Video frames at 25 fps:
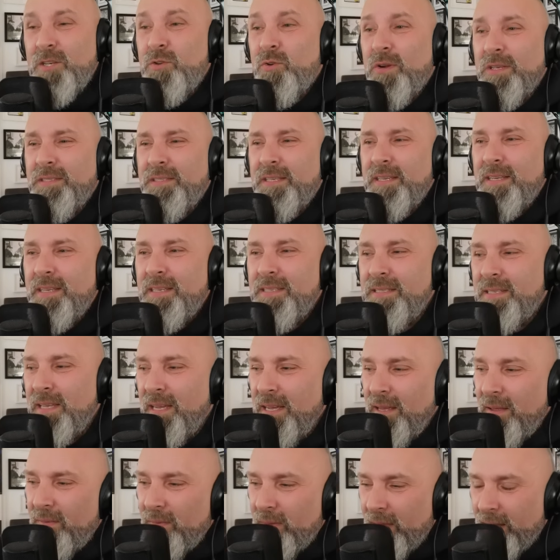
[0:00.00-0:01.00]
Interesting is
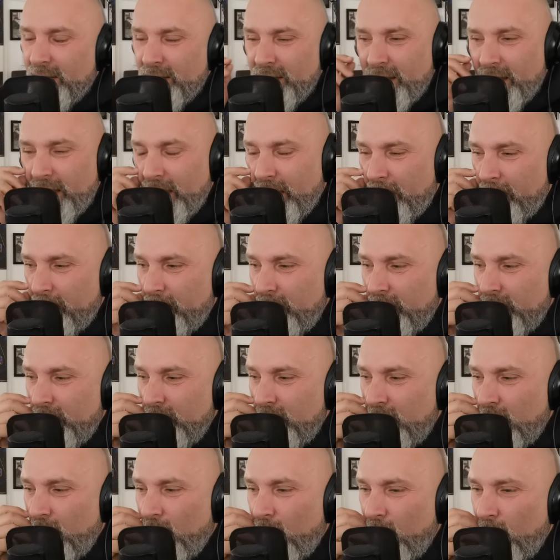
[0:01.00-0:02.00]
that um,
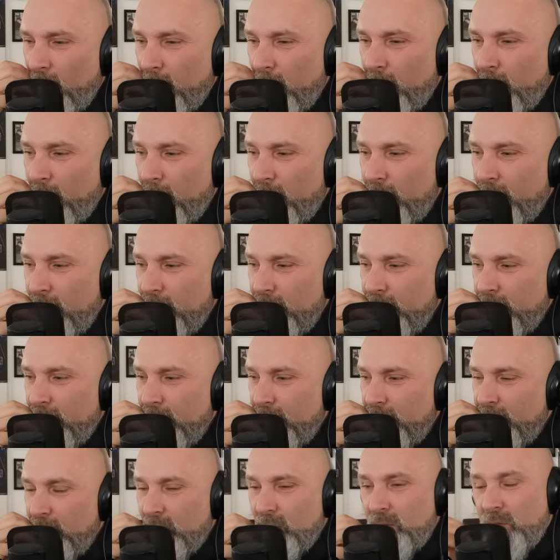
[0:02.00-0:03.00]
your whole
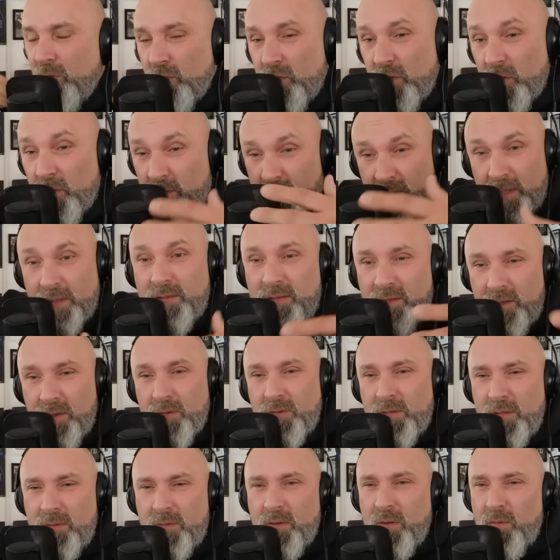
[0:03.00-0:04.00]
you, you, did
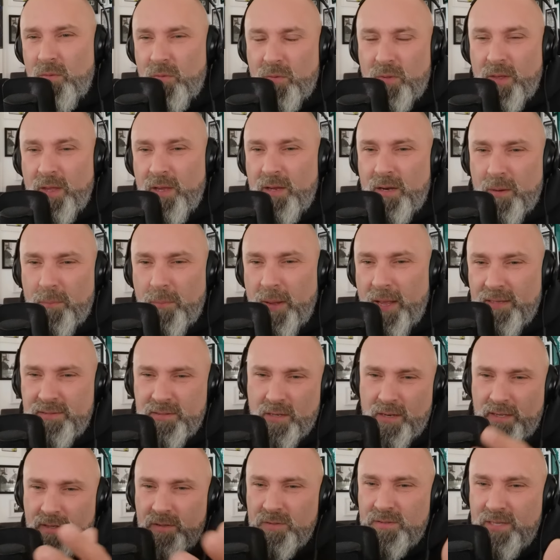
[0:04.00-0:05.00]
you did your thing in the
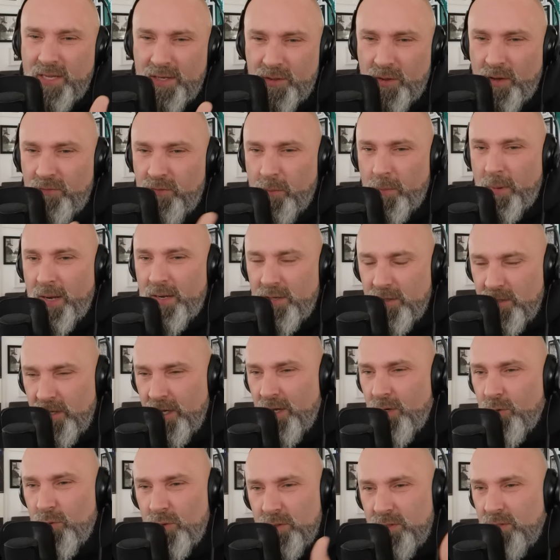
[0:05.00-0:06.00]
past, and like you said, you have a
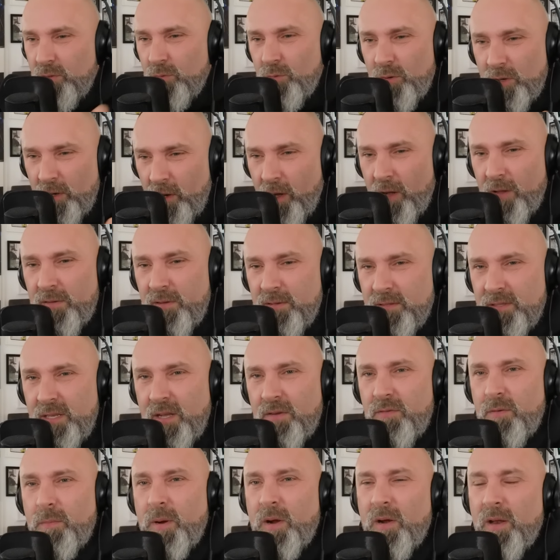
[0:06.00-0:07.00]
manager who's doing all the
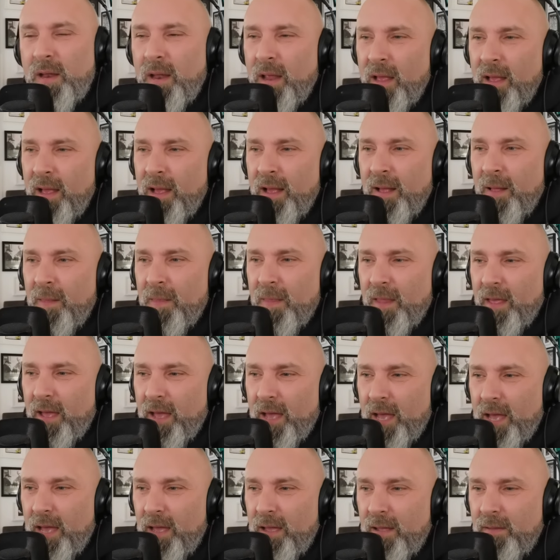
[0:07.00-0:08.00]
stuff about it.
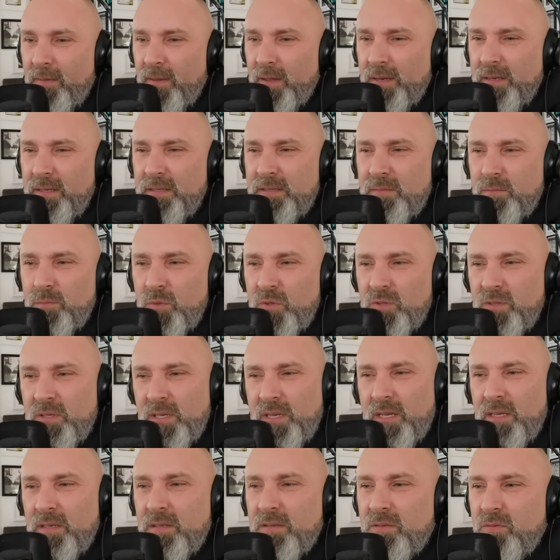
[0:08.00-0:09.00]
Uh, and in this
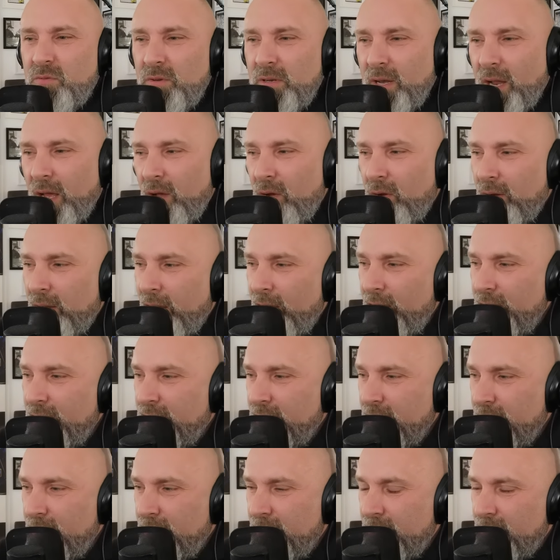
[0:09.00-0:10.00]
music industry
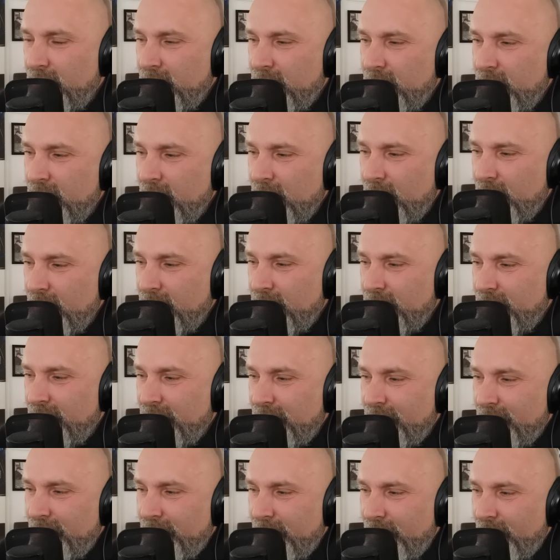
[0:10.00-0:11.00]
nowadays, it's
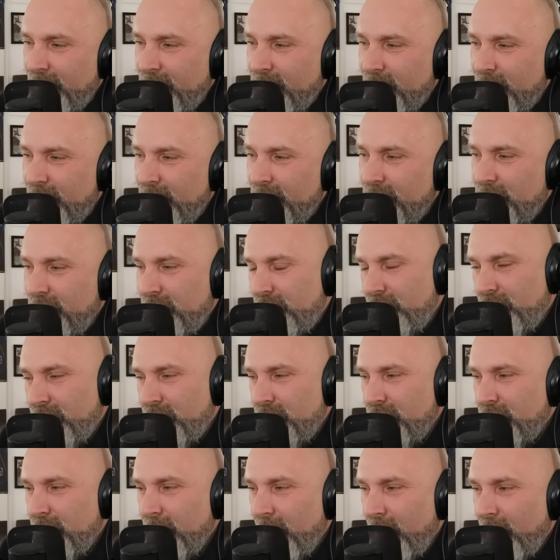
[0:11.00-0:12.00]
it's even,
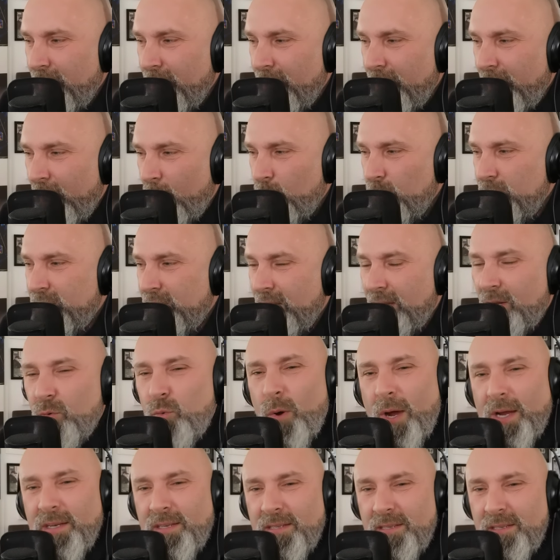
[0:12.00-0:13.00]
I would say,
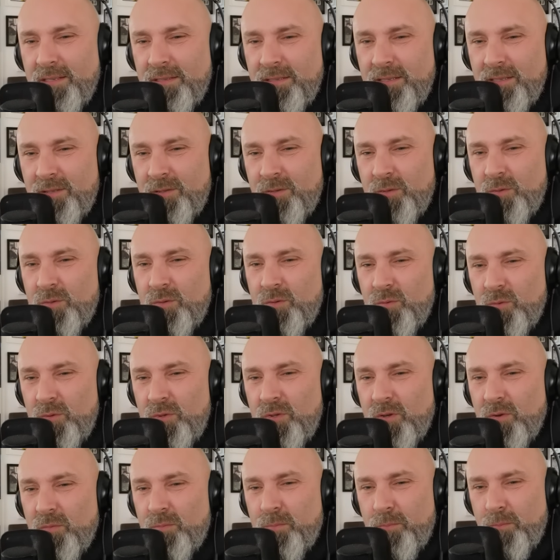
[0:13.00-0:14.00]
quite easy to do
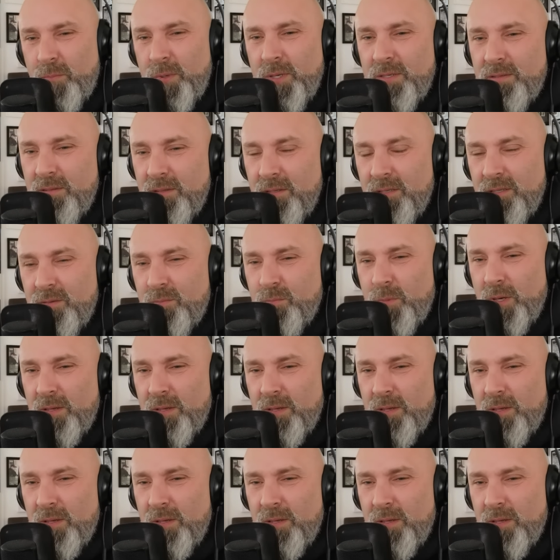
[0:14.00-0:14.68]
your business.